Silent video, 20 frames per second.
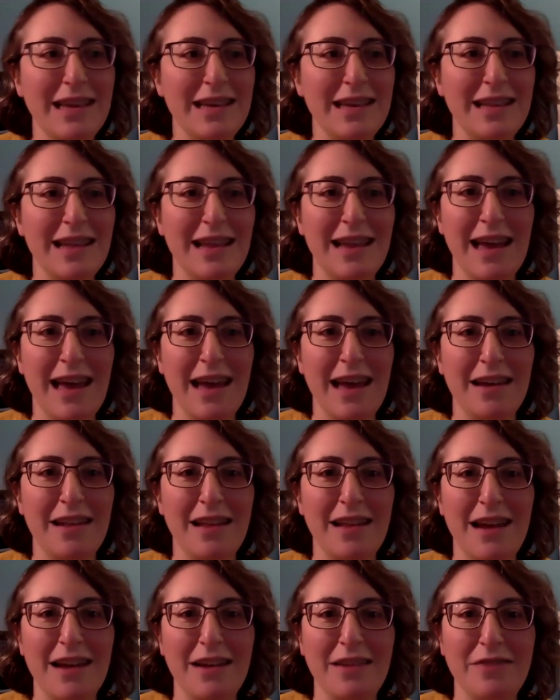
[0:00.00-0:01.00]
he like had
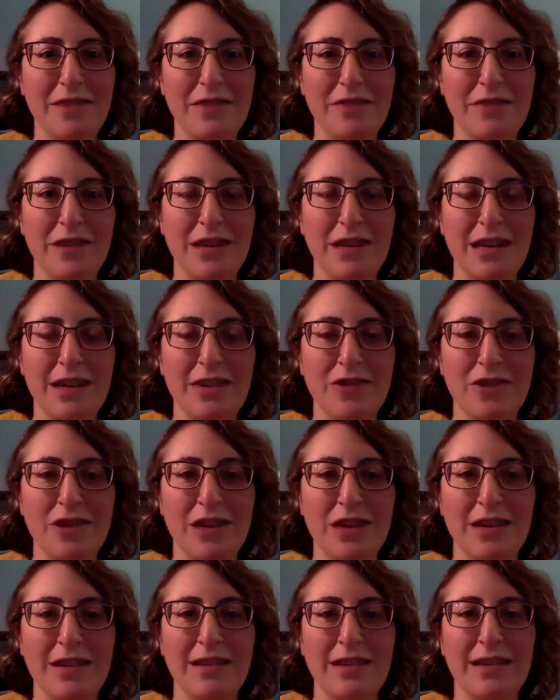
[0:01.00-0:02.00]
a lot of different
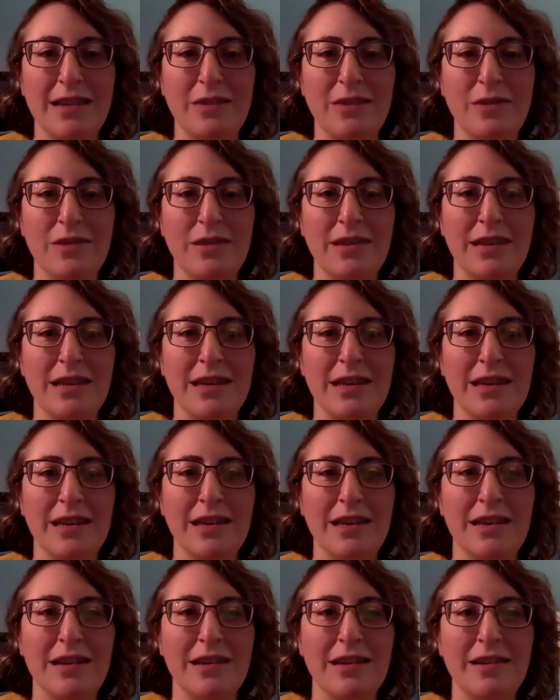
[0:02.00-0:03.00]
interests. He was
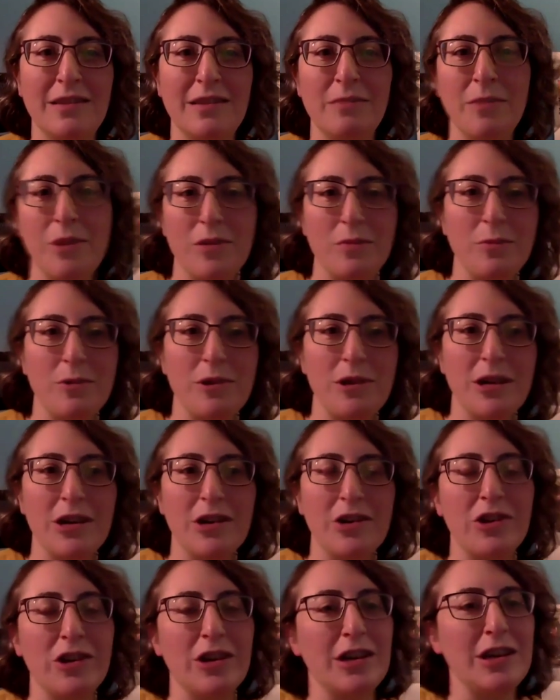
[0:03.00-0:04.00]
into
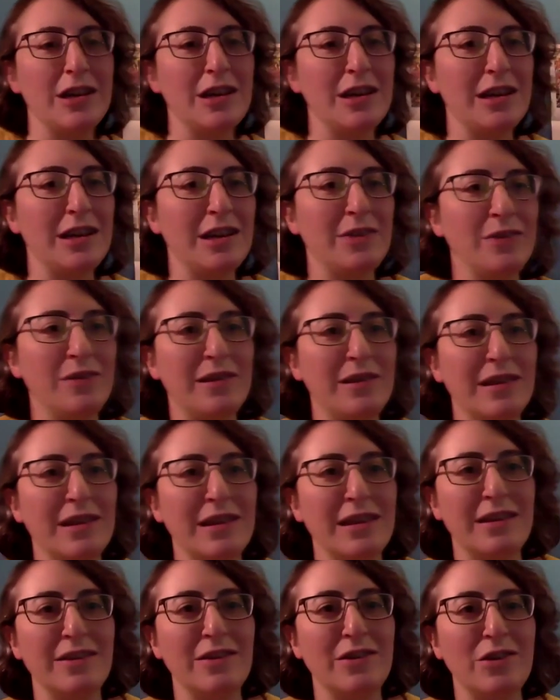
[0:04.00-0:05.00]
post-production. He was
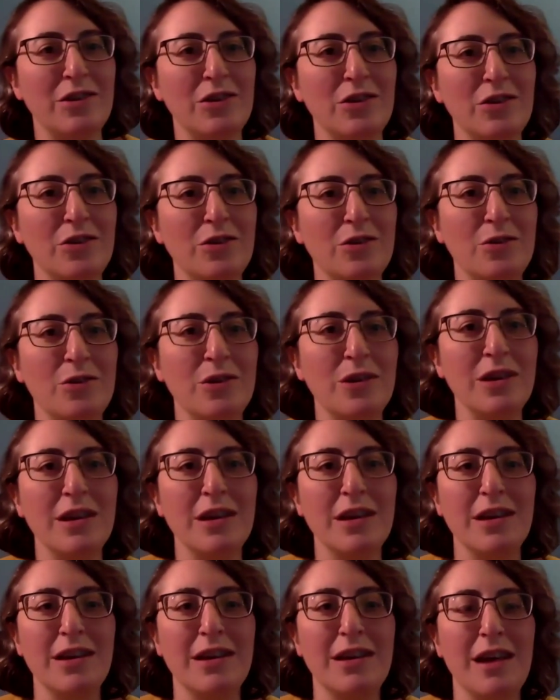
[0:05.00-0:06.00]
into
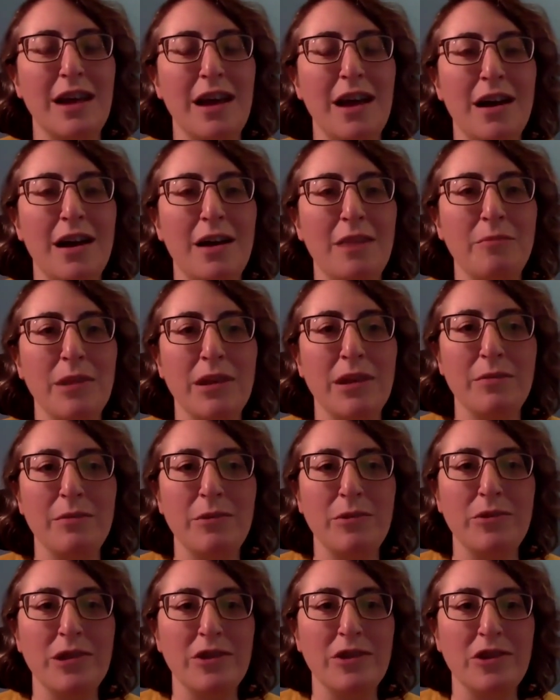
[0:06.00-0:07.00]
being a
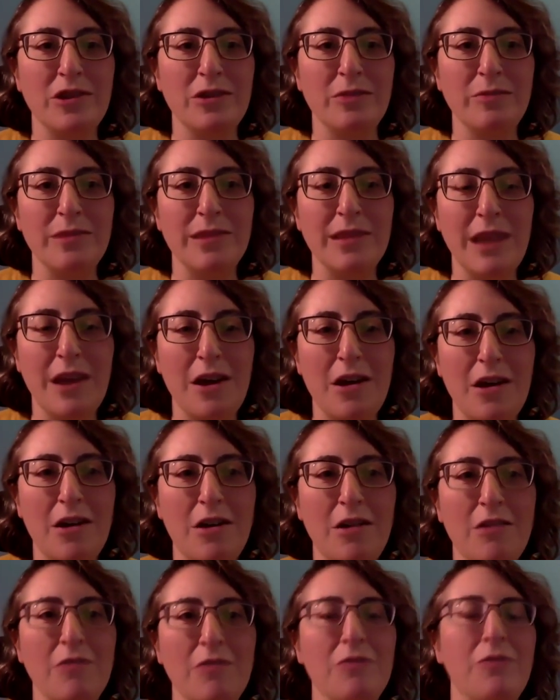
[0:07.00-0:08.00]
musician
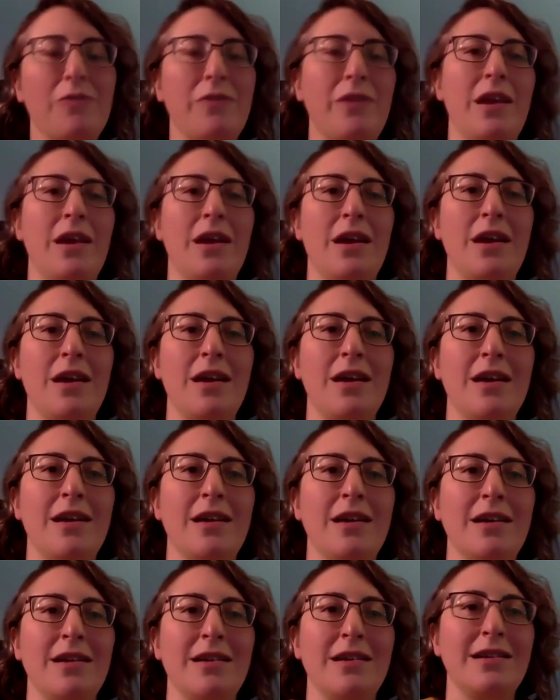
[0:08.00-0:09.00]
himself
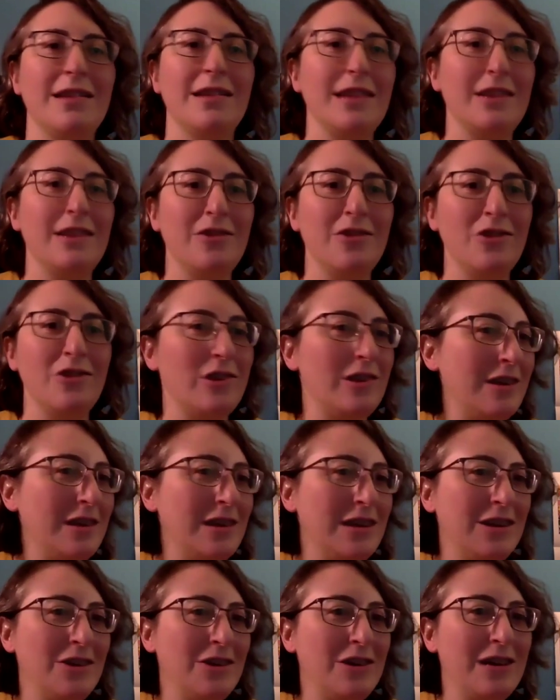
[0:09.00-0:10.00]
and
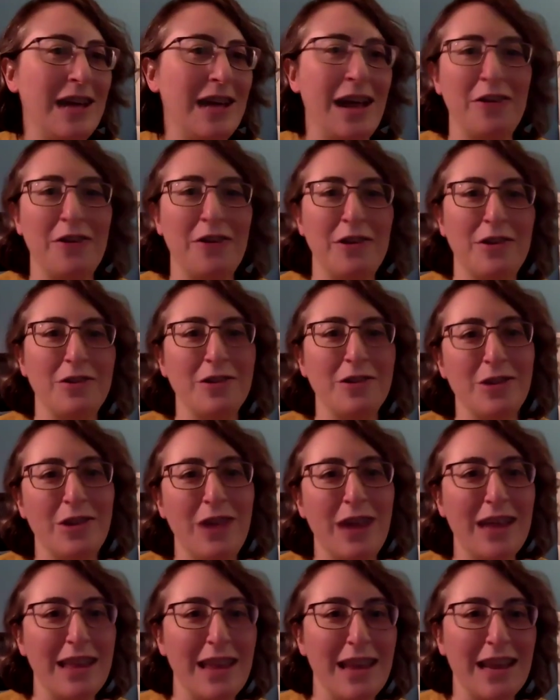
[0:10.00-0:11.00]
engineering. I don't know.
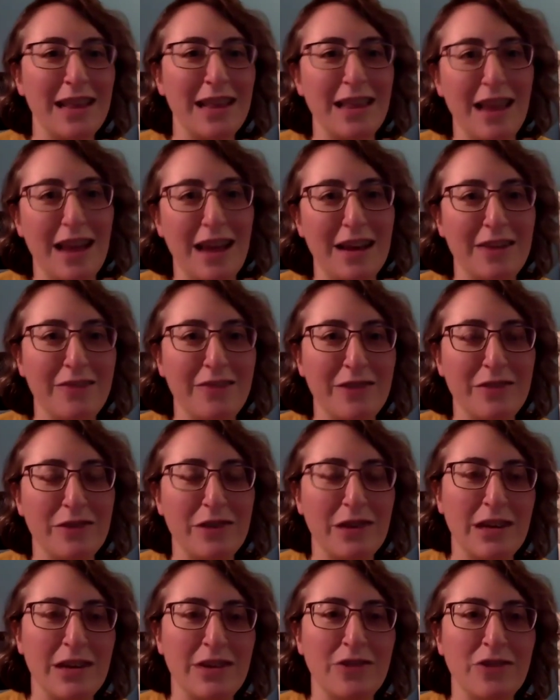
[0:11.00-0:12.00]
You had like a lot of
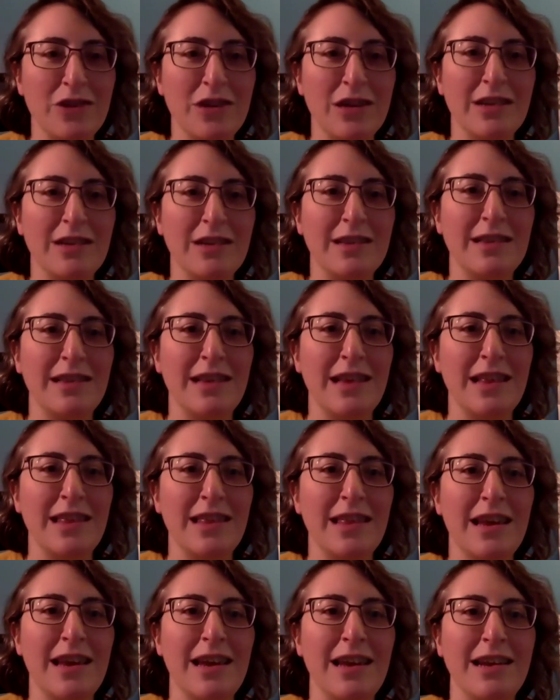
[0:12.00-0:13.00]
different interests,
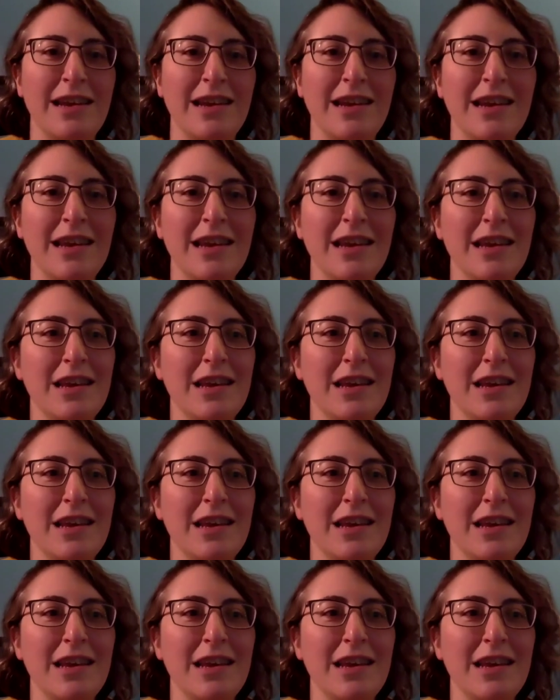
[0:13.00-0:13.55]
and then